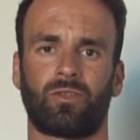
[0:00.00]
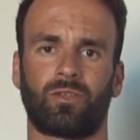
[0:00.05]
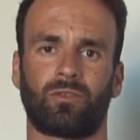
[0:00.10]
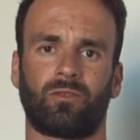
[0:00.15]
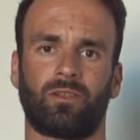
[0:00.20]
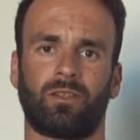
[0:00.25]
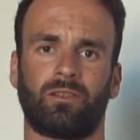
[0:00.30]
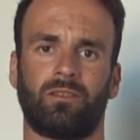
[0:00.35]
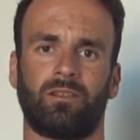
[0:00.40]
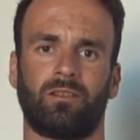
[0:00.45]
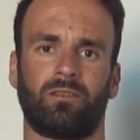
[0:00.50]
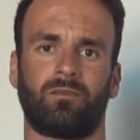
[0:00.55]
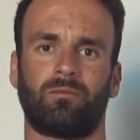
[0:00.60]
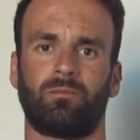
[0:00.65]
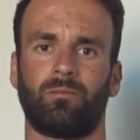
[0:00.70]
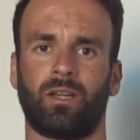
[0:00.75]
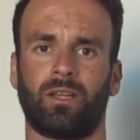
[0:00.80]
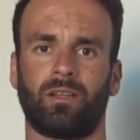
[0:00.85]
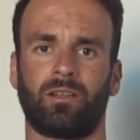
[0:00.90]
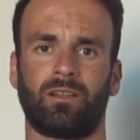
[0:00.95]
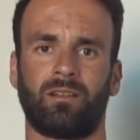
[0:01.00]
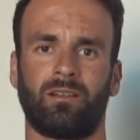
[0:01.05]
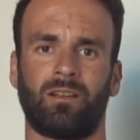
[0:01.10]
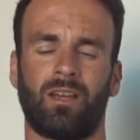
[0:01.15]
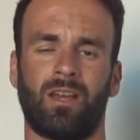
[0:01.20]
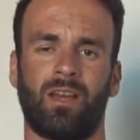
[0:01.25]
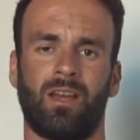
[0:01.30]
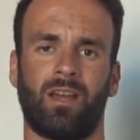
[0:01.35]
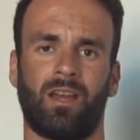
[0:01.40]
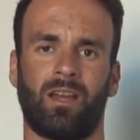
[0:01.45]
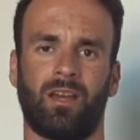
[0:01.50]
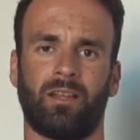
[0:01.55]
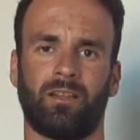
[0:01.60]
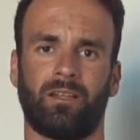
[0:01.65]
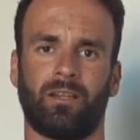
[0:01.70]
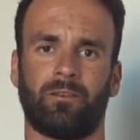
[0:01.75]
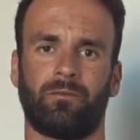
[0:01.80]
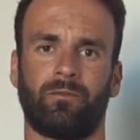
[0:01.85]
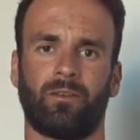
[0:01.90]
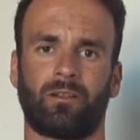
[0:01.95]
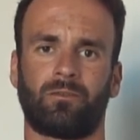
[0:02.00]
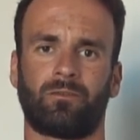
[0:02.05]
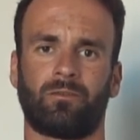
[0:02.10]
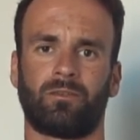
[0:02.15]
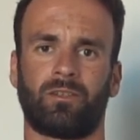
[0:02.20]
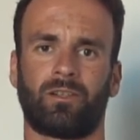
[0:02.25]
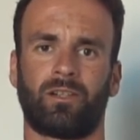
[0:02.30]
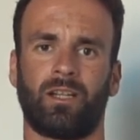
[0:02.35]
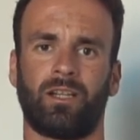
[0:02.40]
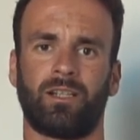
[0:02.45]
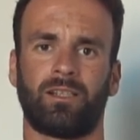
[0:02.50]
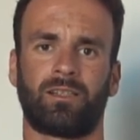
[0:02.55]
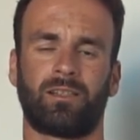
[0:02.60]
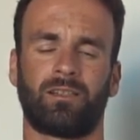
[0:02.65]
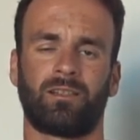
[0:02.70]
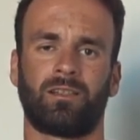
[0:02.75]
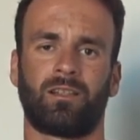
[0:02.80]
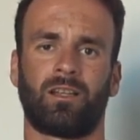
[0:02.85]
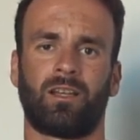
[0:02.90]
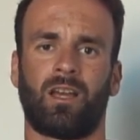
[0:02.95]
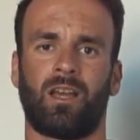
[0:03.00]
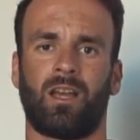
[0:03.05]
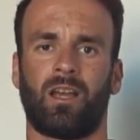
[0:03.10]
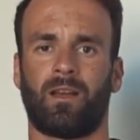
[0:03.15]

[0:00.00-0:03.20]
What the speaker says: so it didn't make any effect on the race.